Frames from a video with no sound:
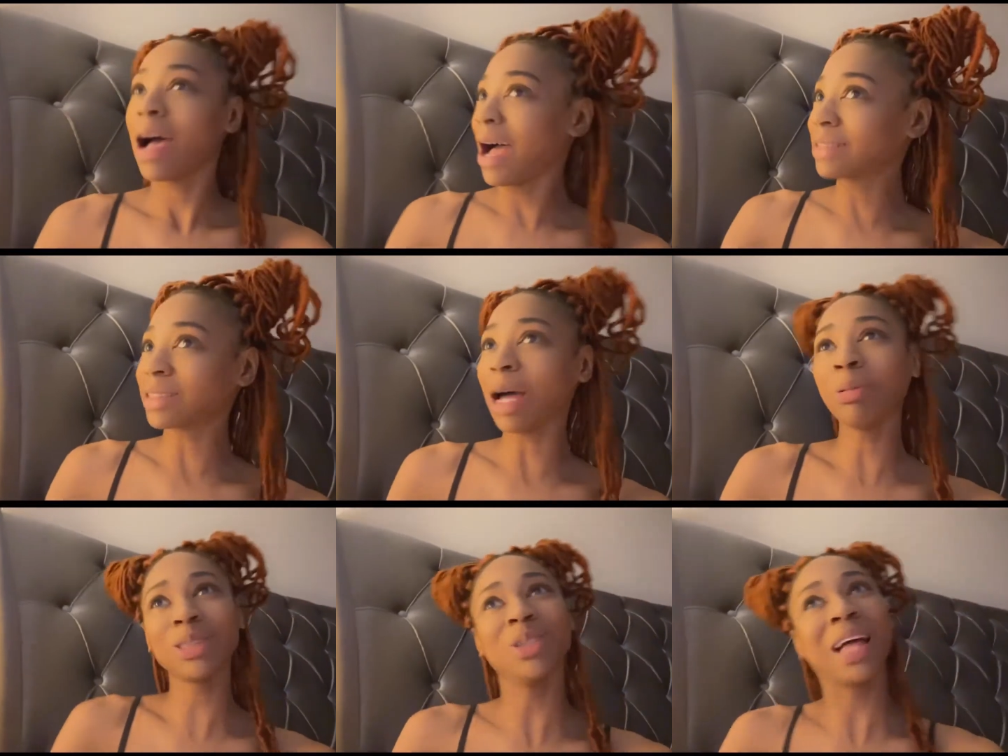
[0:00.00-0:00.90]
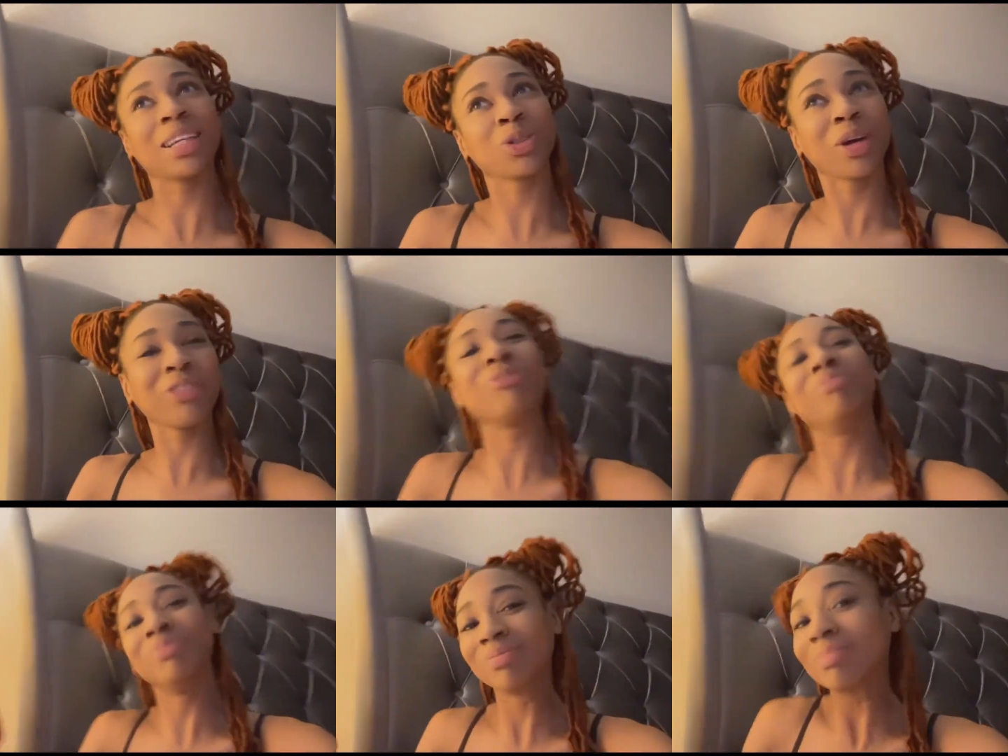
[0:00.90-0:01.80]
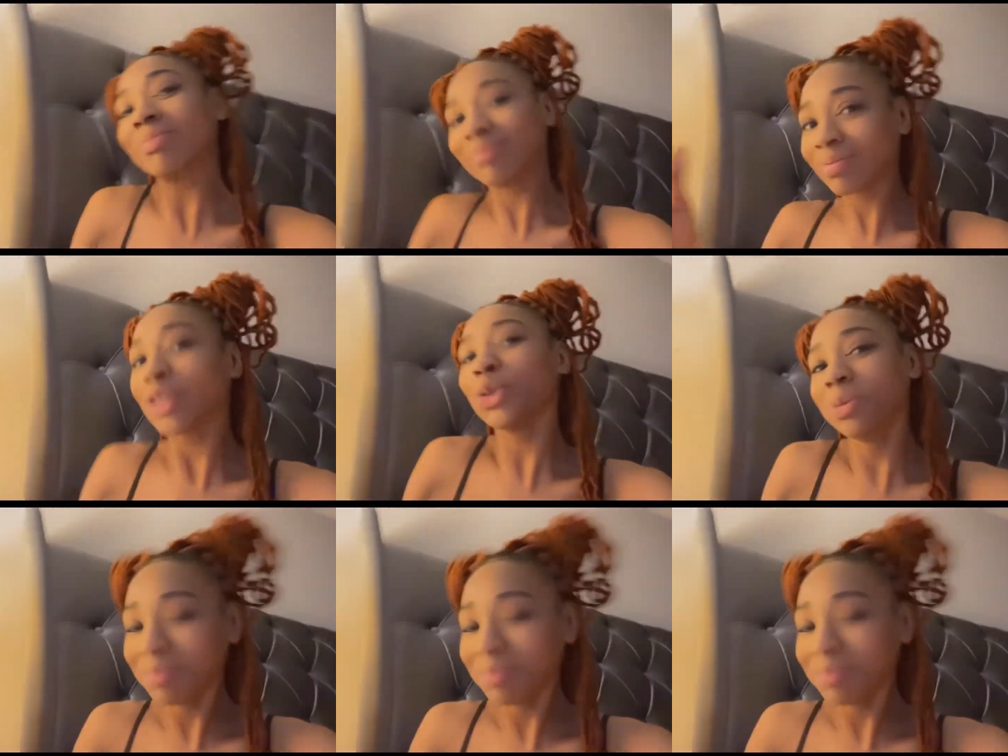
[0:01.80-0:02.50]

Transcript: I was on like square two.